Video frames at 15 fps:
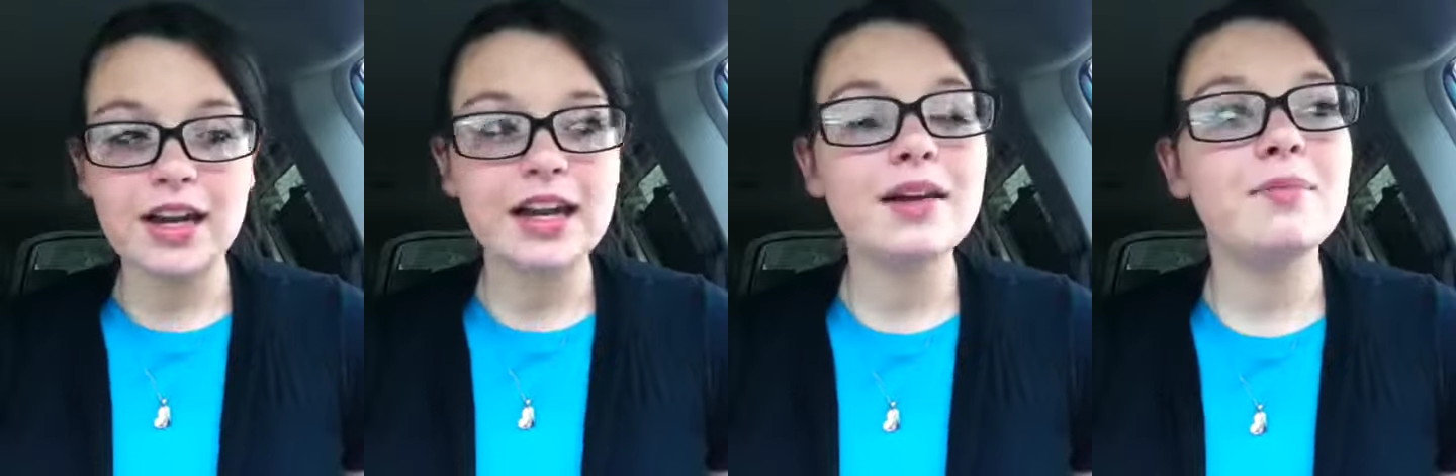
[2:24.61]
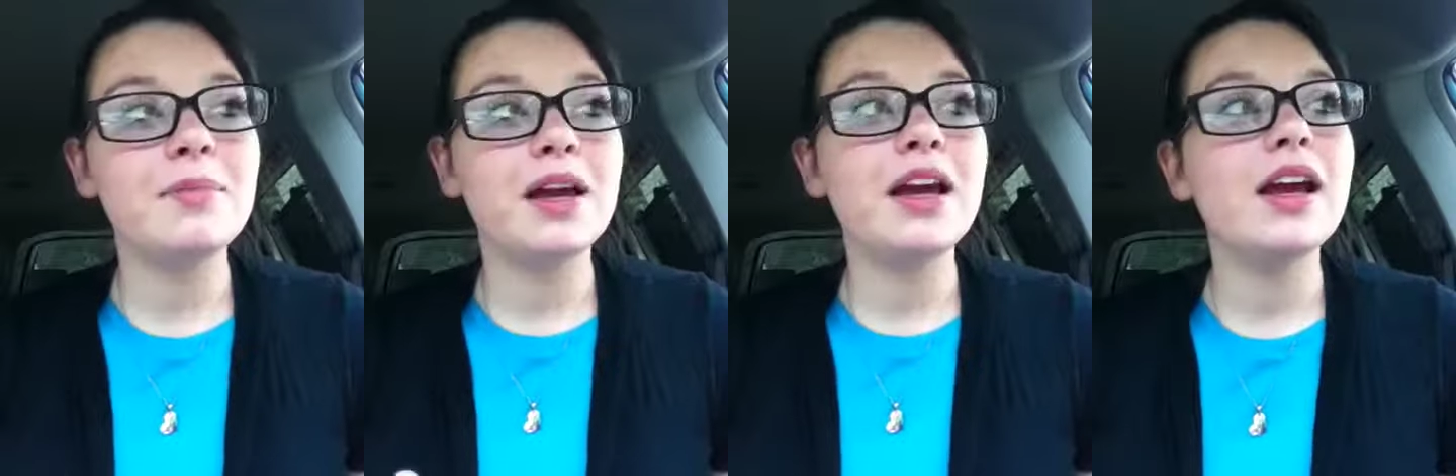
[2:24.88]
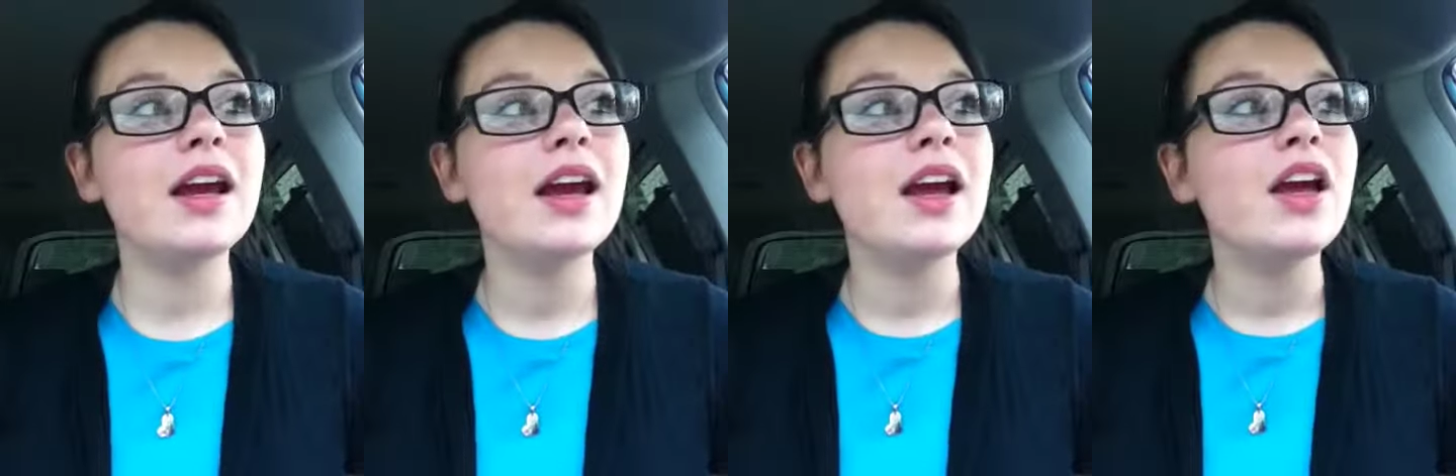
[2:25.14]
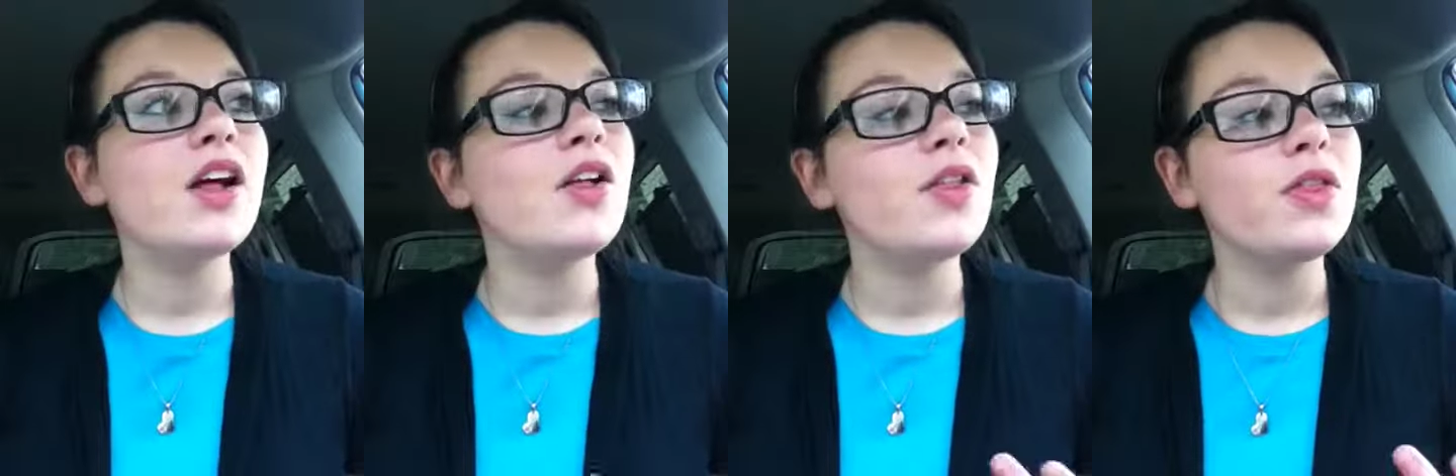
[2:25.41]
He can be
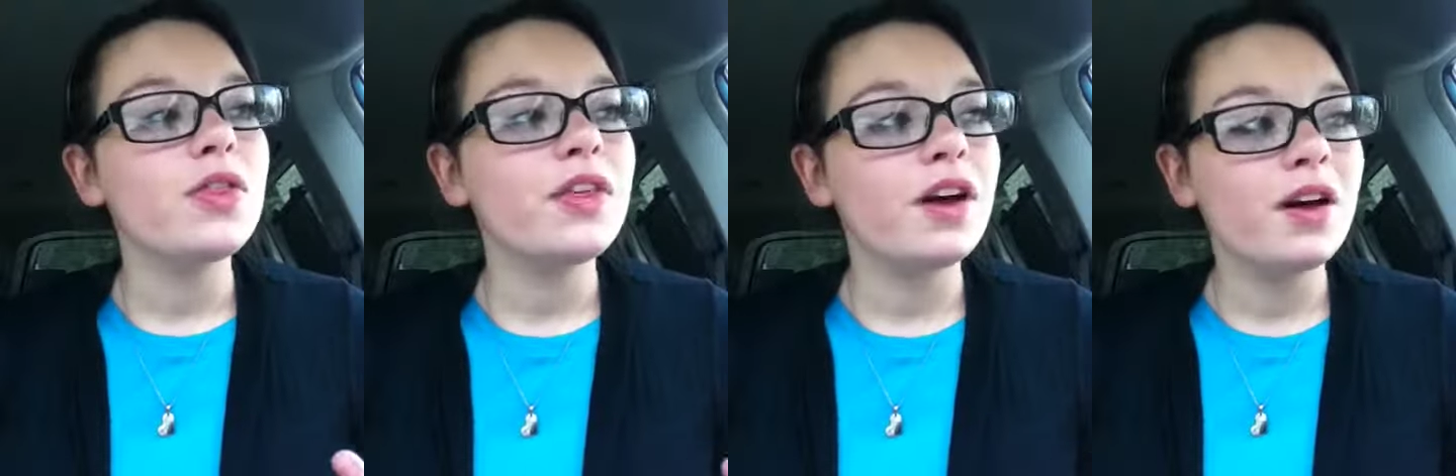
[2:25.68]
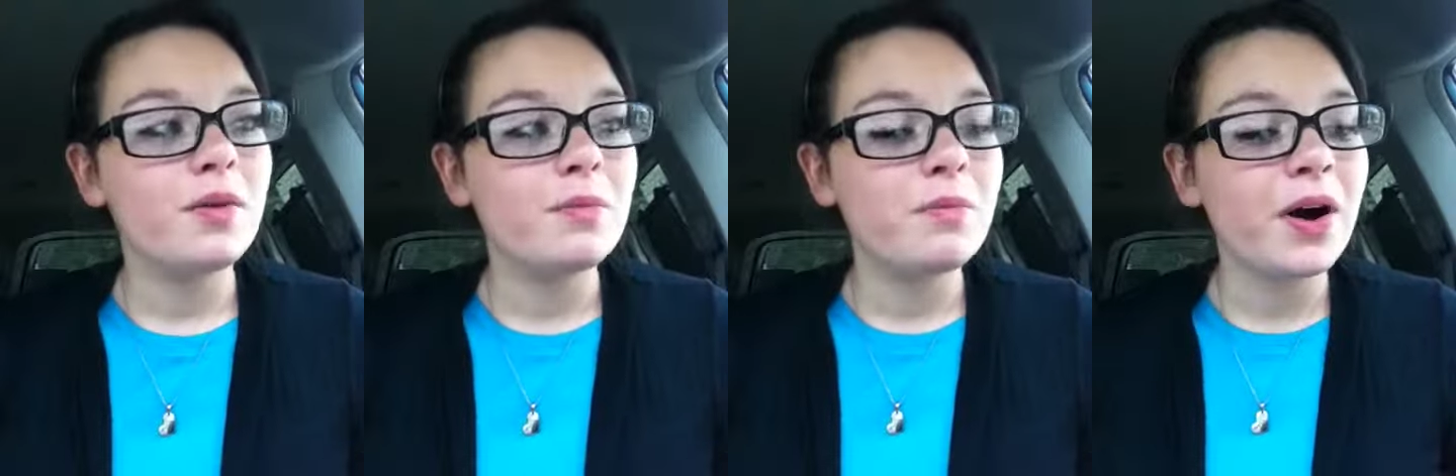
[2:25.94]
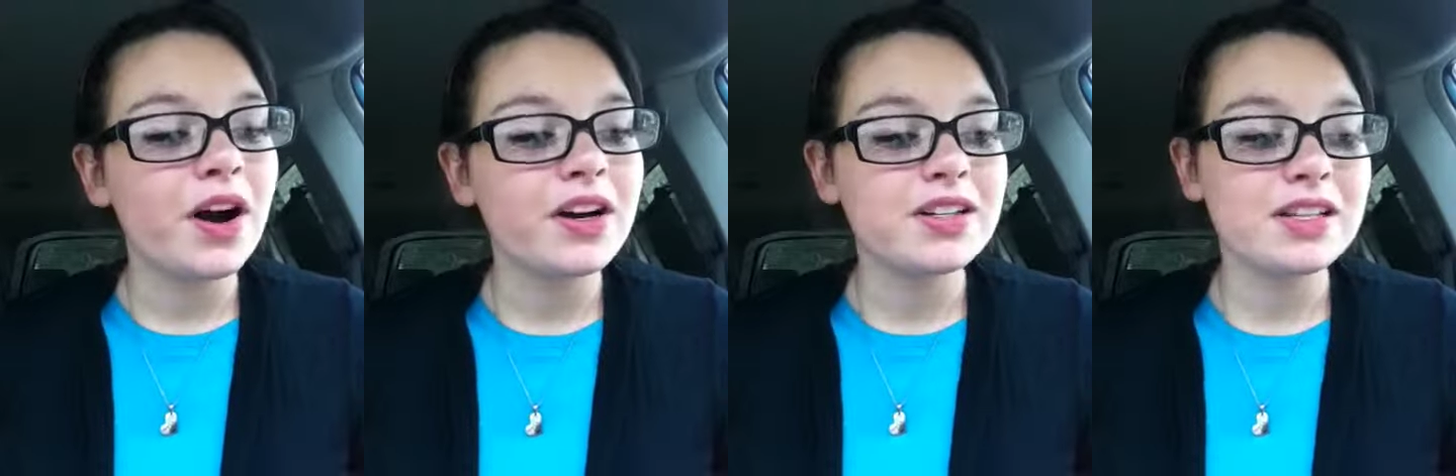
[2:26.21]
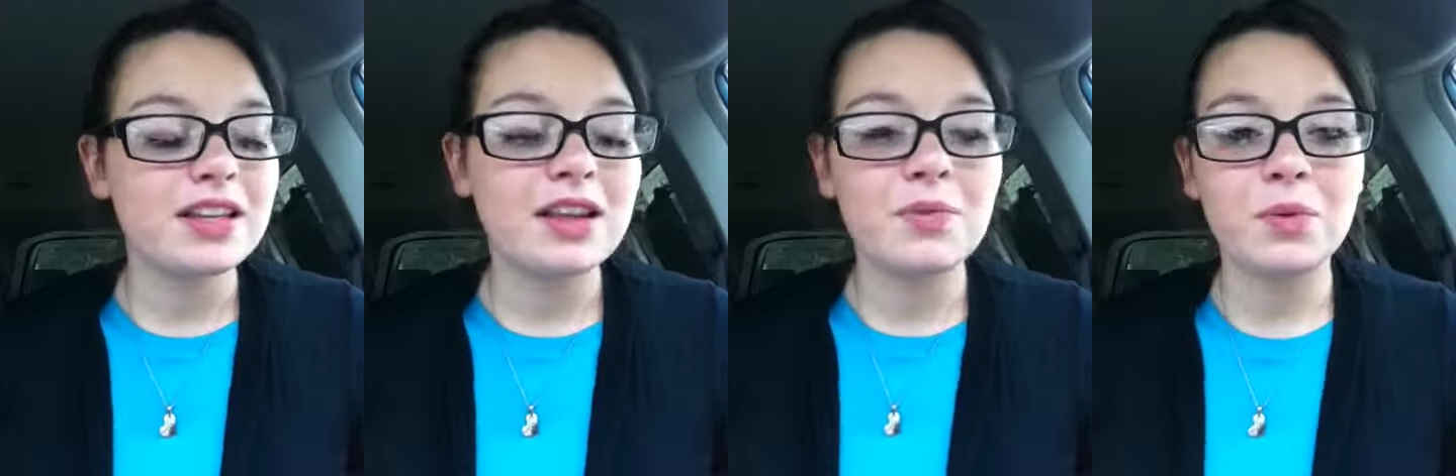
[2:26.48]
the
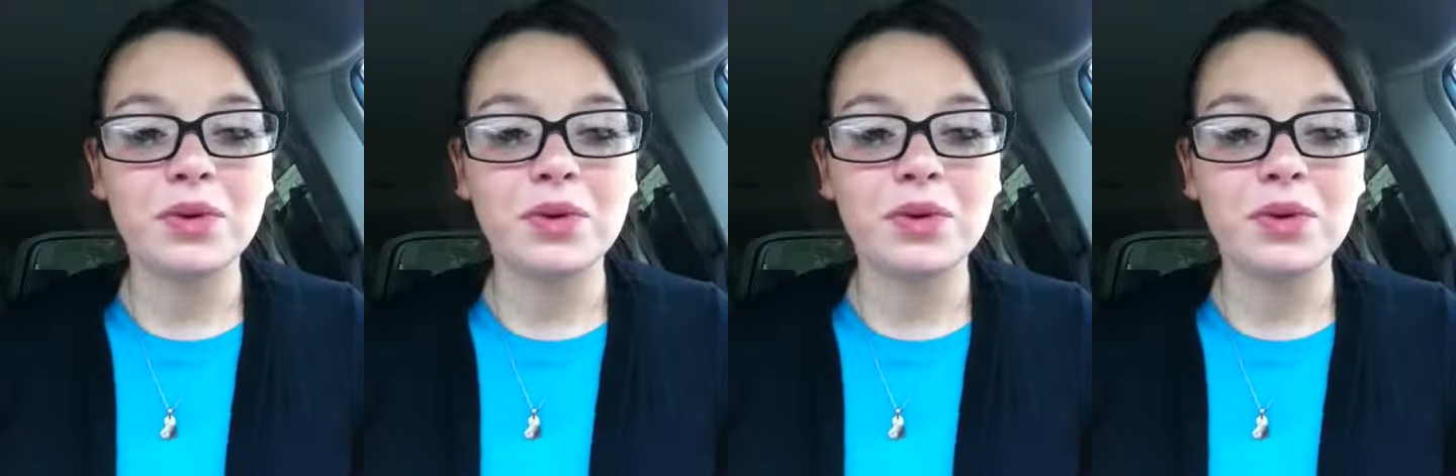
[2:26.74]
person that